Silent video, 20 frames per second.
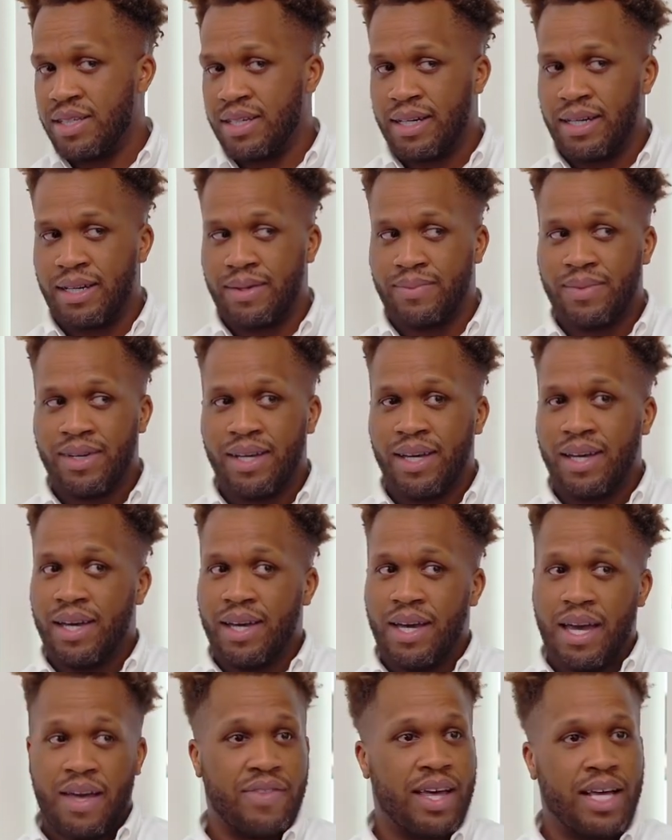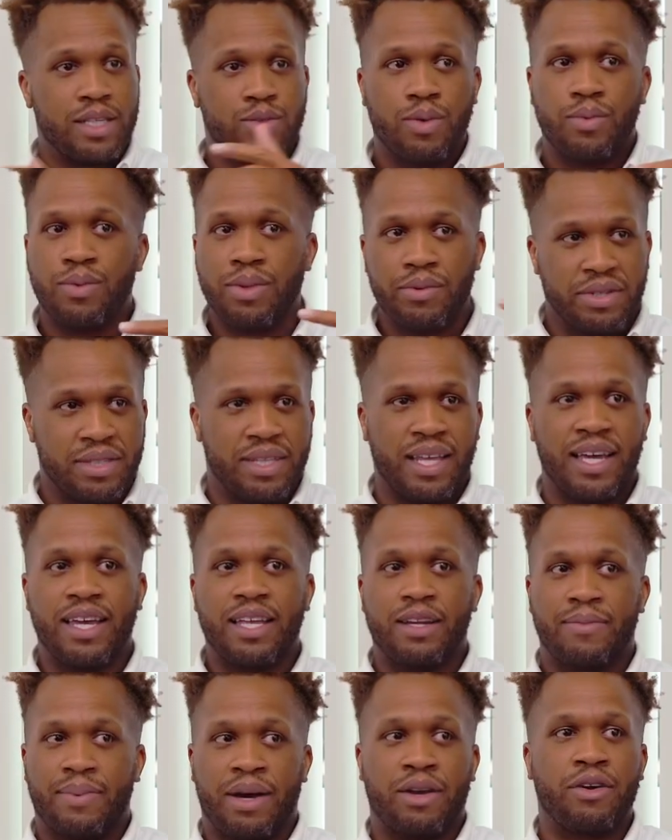And that's what we were
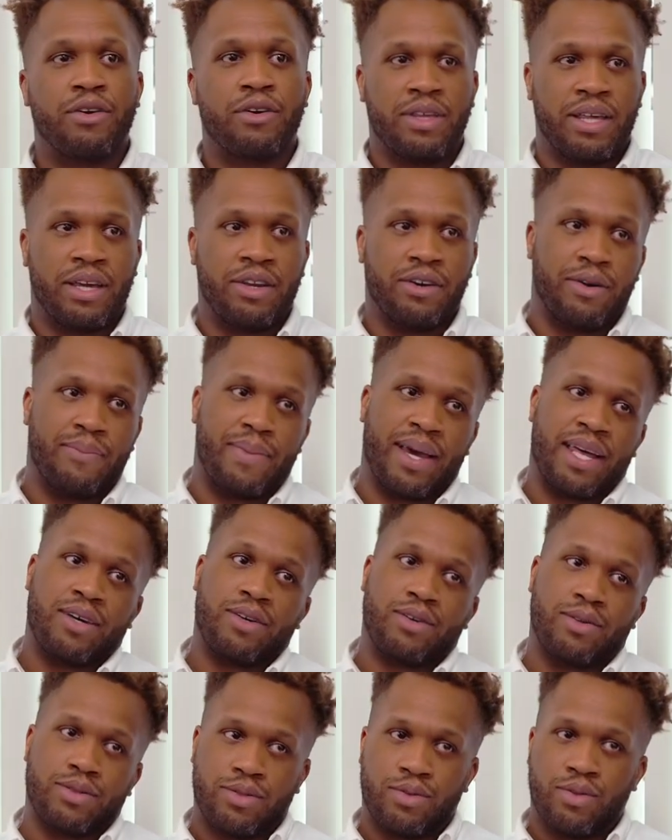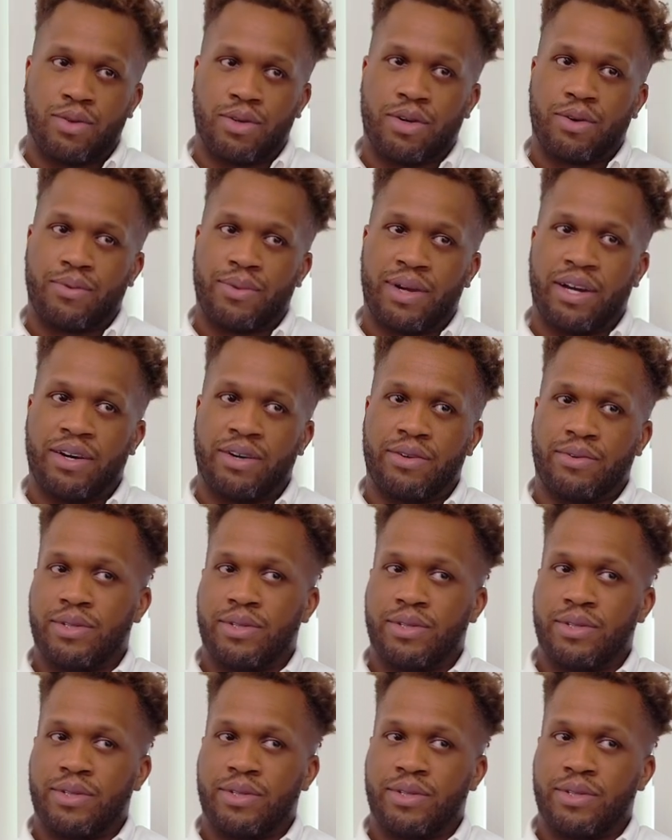thinking about early in our medical school career.